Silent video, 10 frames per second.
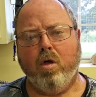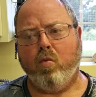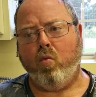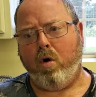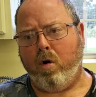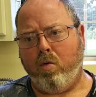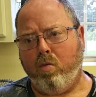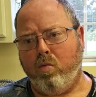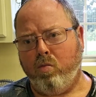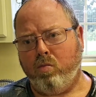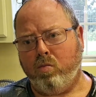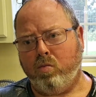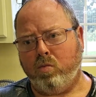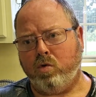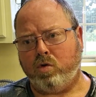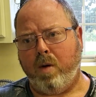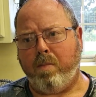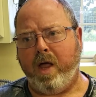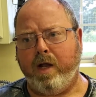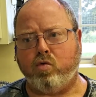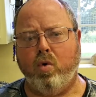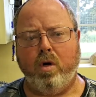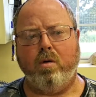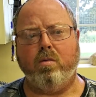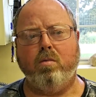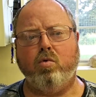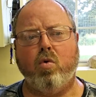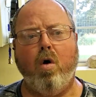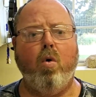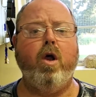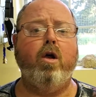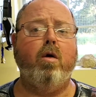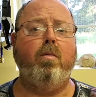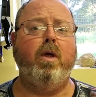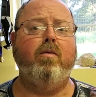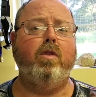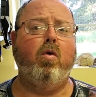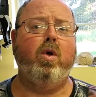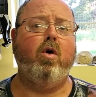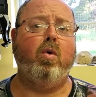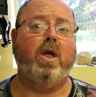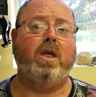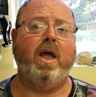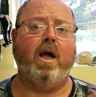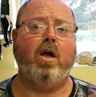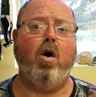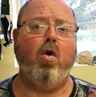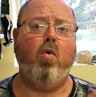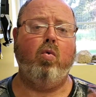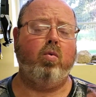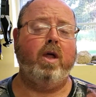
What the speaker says: where some plants wouldn't grow here, even though we don't get that cold.